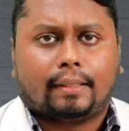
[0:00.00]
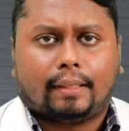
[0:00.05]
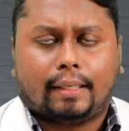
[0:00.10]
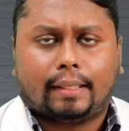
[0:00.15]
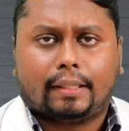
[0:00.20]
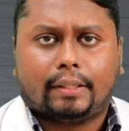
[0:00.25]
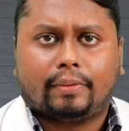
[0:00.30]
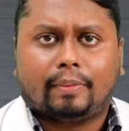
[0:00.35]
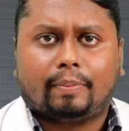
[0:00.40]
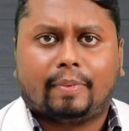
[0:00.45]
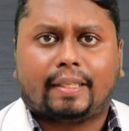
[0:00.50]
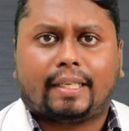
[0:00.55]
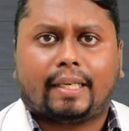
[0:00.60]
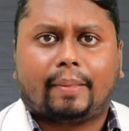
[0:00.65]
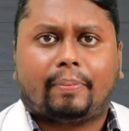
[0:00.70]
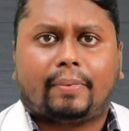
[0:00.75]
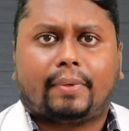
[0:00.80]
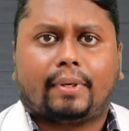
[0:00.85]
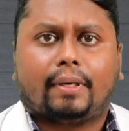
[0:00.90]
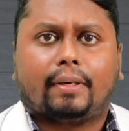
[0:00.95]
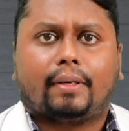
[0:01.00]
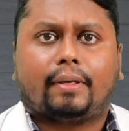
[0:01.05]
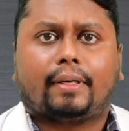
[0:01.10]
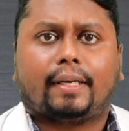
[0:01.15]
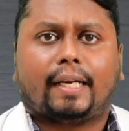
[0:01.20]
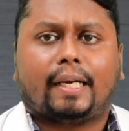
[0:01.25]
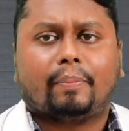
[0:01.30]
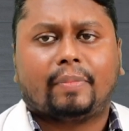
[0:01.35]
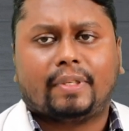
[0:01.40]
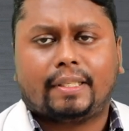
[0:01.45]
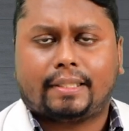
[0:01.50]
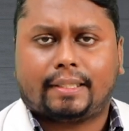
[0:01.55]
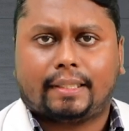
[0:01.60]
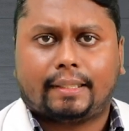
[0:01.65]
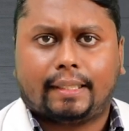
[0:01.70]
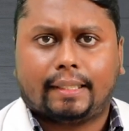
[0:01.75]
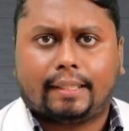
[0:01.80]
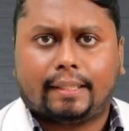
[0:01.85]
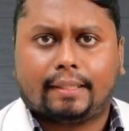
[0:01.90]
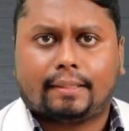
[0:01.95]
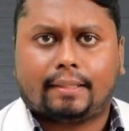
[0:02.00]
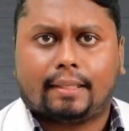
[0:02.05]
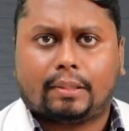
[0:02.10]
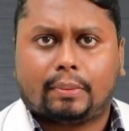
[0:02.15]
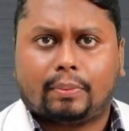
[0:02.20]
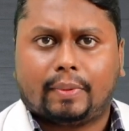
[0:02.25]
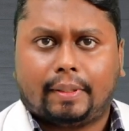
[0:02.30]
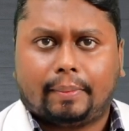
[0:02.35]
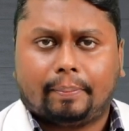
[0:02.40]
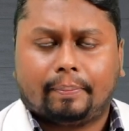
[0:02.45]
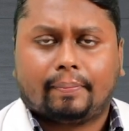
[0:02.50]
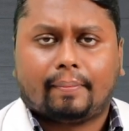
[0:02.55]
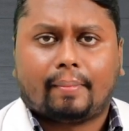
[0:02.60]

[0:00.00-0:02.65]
and you will be kept on ambulation techniques as well.